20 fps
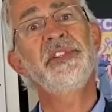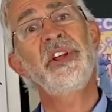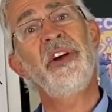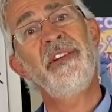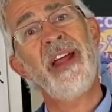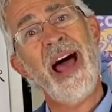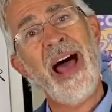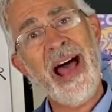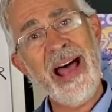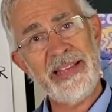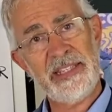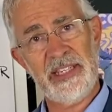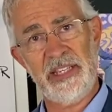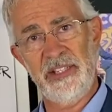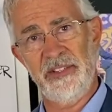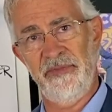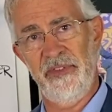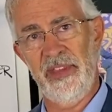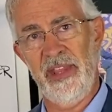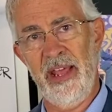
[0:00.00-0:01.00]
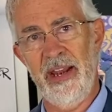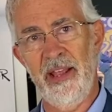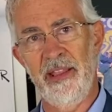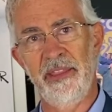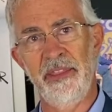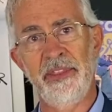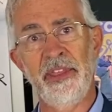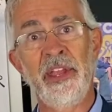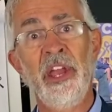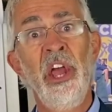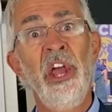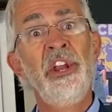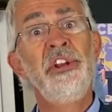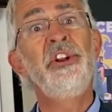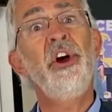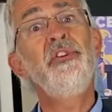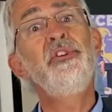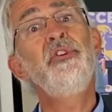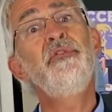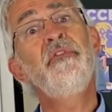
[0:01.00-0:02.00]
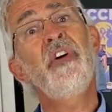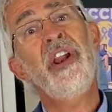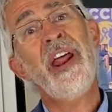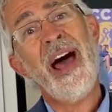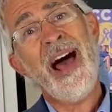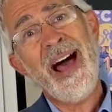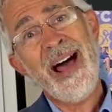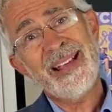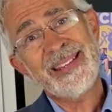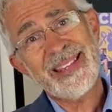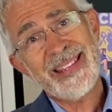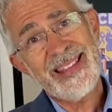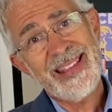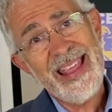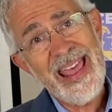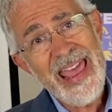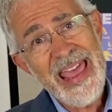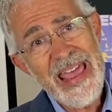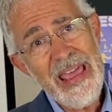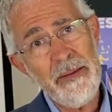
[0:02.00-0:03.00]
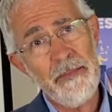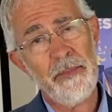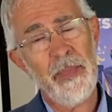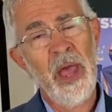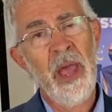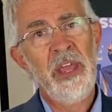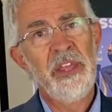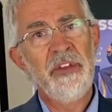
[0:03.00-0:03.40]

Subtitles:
don't ask us for that other thing. No, you've got to ask them.